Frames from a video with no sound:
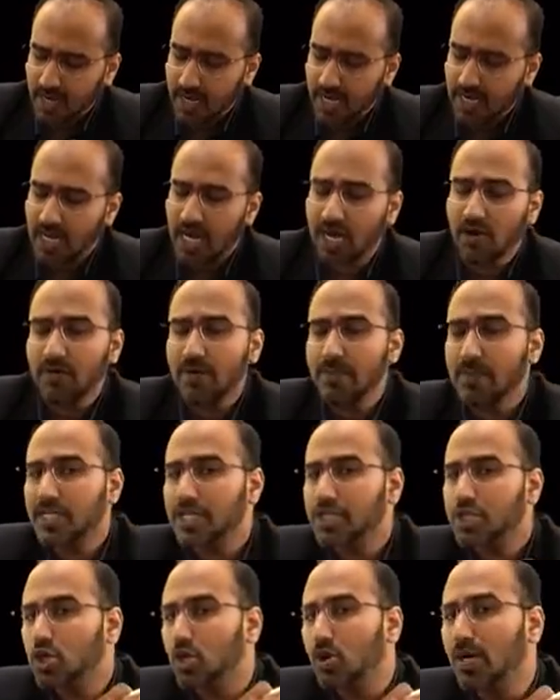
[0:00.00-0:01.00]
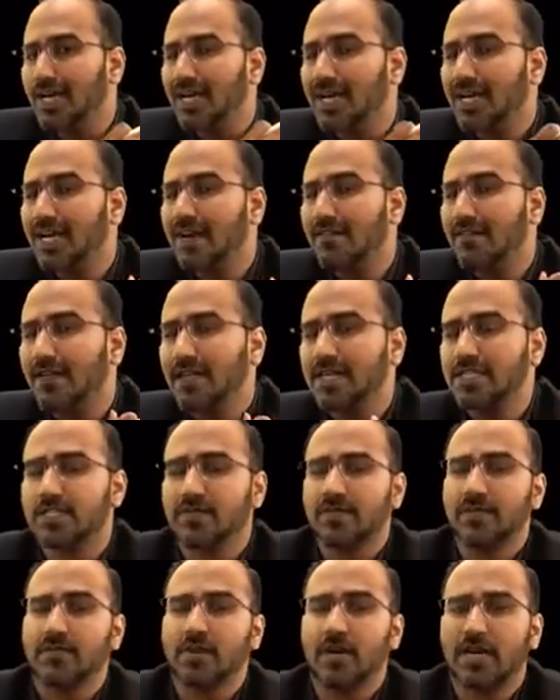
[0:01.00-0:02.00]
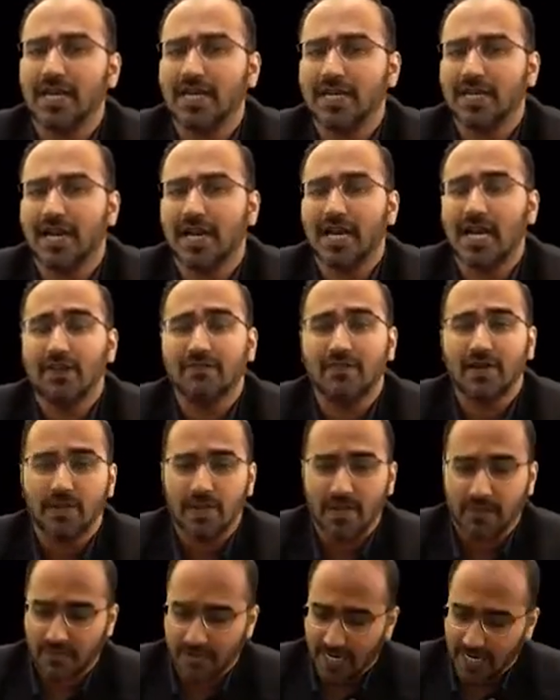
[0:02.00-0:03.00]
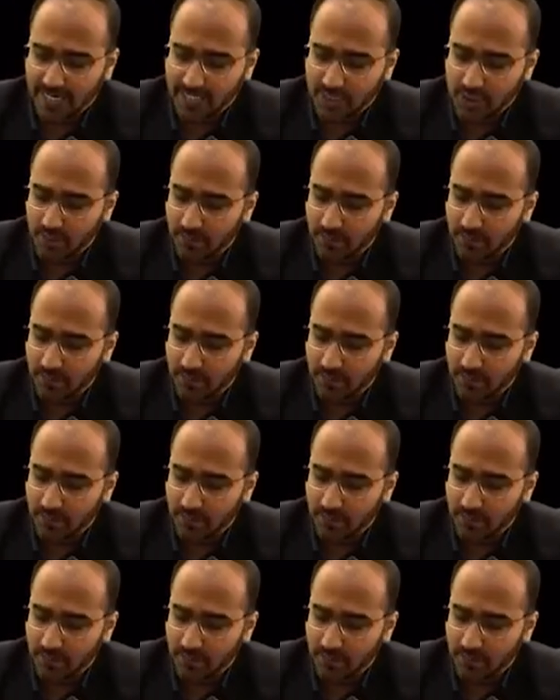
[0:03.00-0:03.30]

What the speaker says: And how will be the shoulder cufflinks of the bodyguard? It will be white.